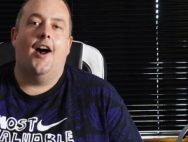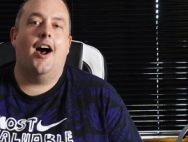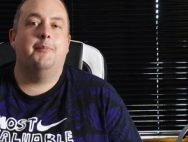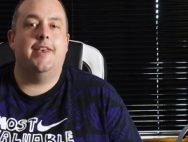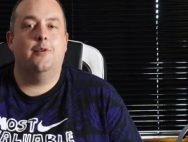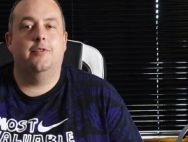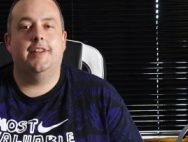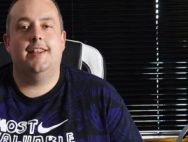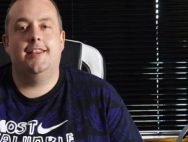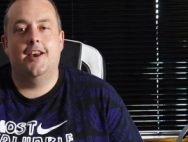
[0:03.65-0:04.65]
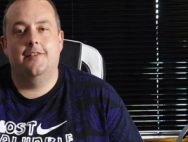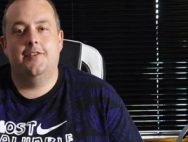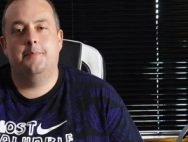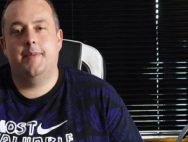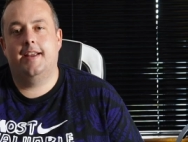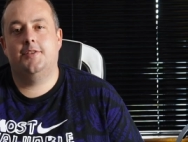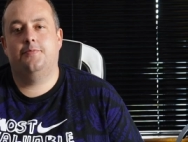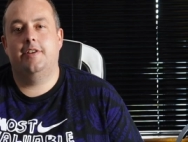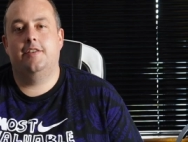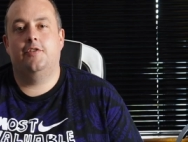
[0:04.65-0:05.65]
I'm here with another match
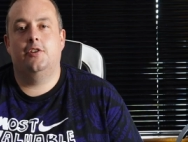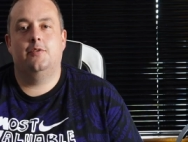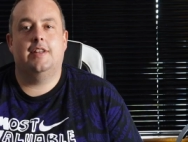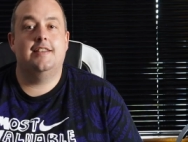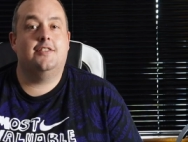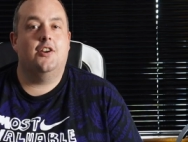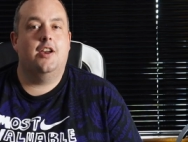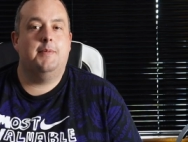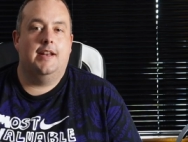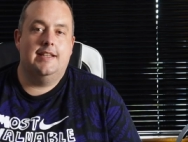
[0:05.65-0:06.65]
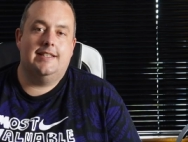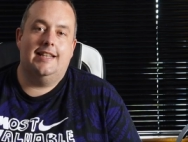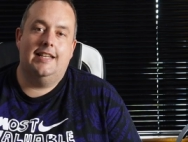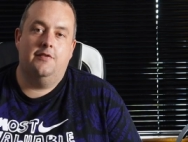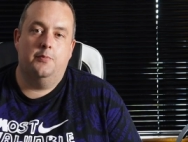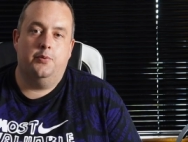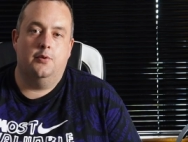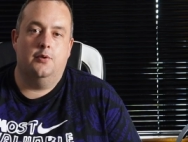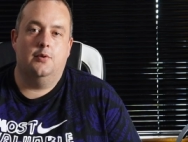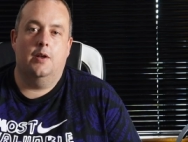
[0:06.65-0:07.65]
preview. This time it is
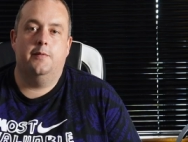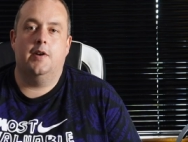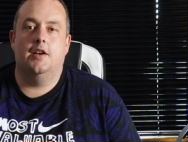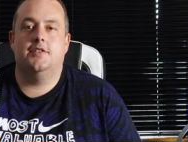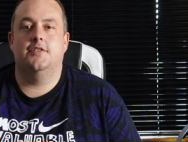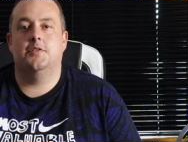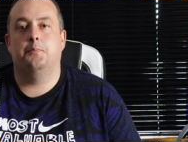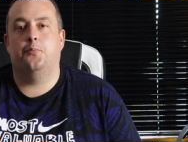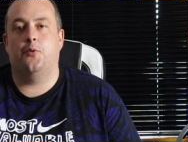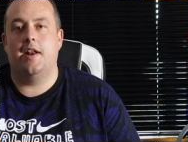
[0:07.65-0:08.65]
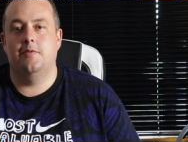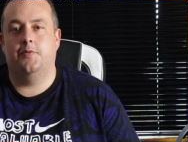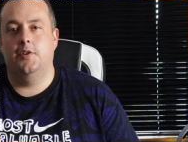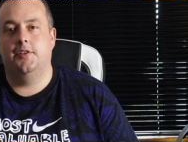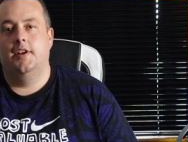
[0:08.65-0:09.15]
Liverpool versus Brentford.